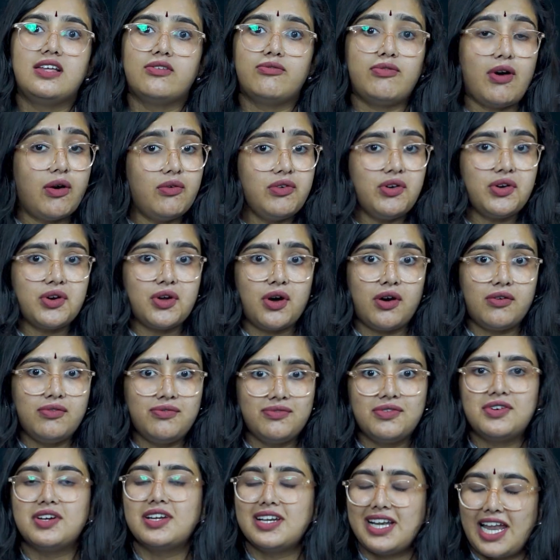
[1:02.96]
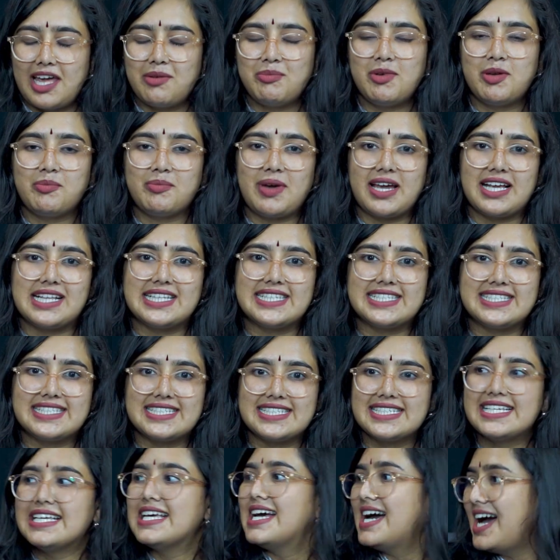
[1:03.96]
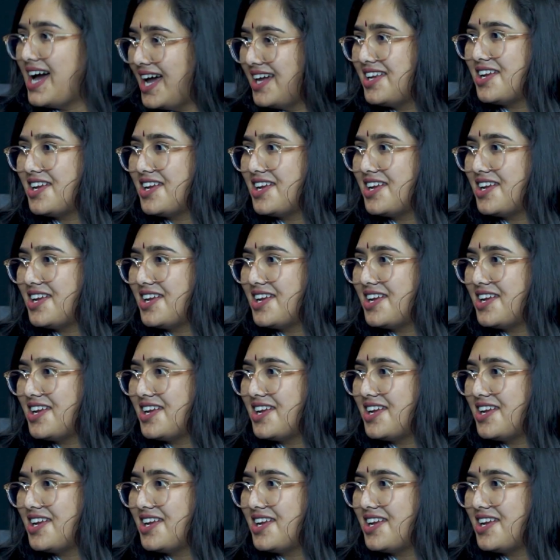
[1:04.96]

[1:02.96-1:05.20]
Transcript: founder of ClimbingMinds. Hi